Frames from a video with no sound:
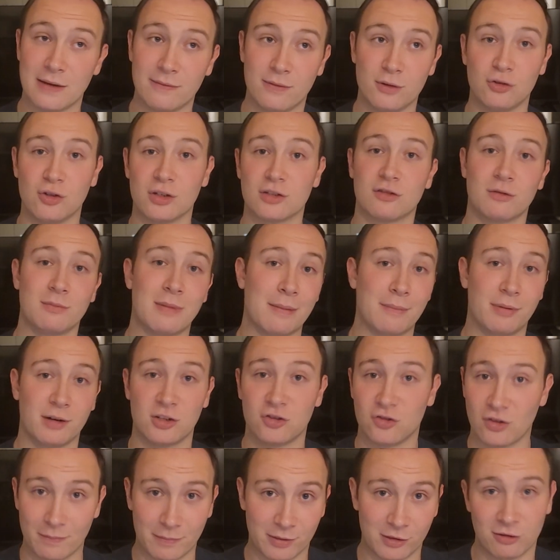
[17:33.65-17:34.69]
if you just remember to
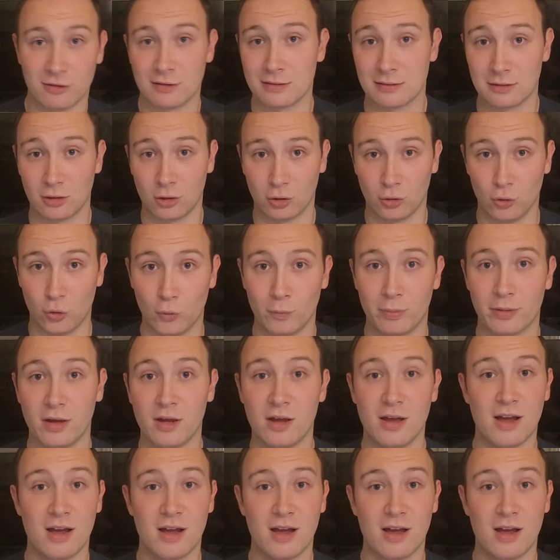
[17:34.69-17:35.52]
jump through this little hoop.